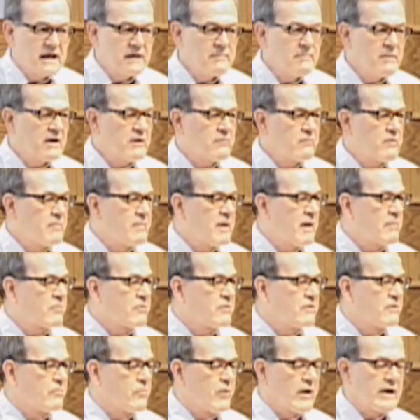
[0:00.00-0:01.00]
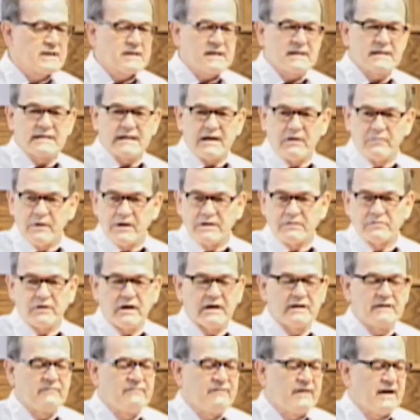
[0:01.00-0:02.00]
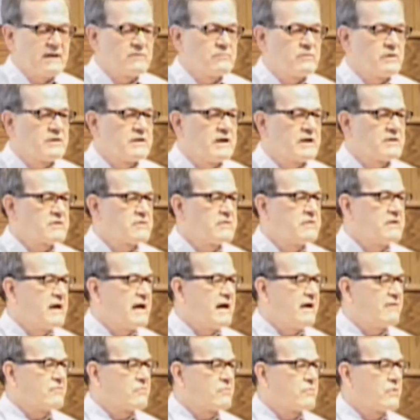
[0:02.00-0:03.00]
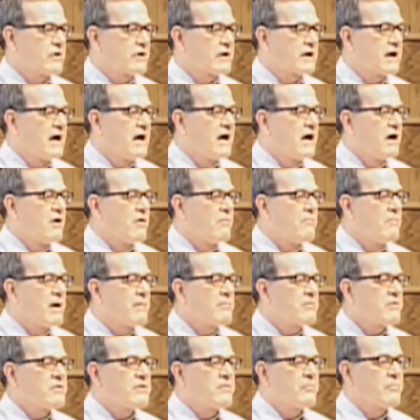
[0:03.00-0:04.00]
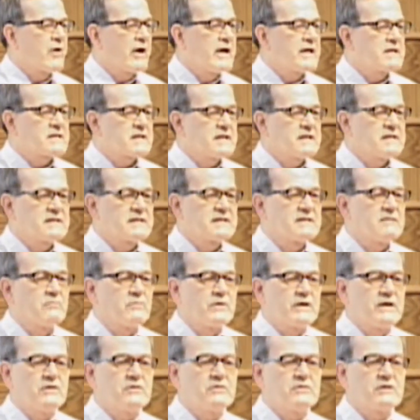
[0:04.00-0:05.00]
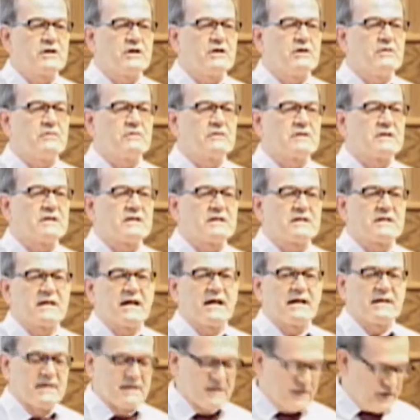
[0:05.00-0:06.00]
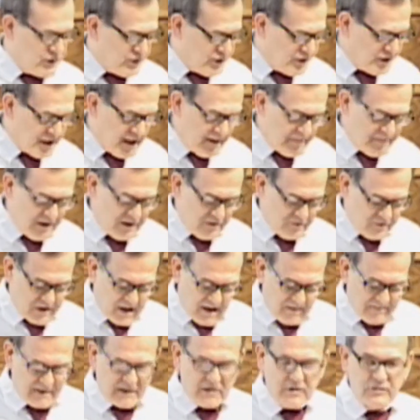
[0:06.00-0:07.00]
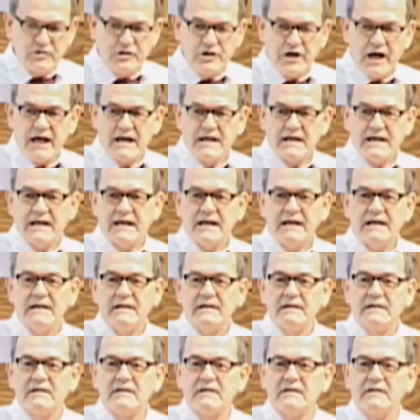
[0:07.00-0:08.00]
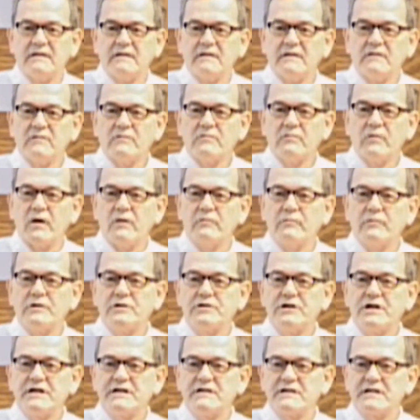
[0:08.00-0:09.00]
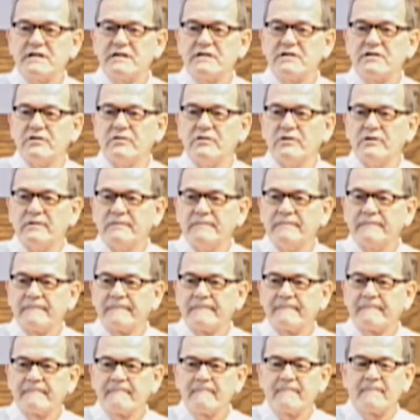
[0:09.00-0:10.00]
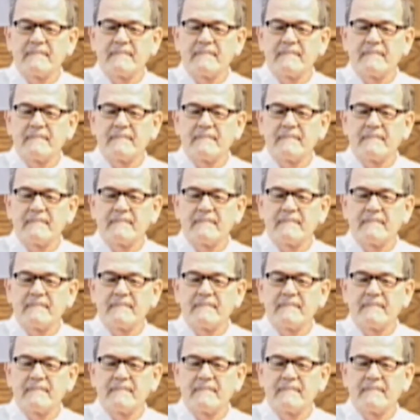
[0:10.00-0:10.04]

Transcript: Does anybody remember the bracelets? I went and tried to find one yesterday after work. Remember the bracelets that we used to use that said WWJD? What would Jesus do?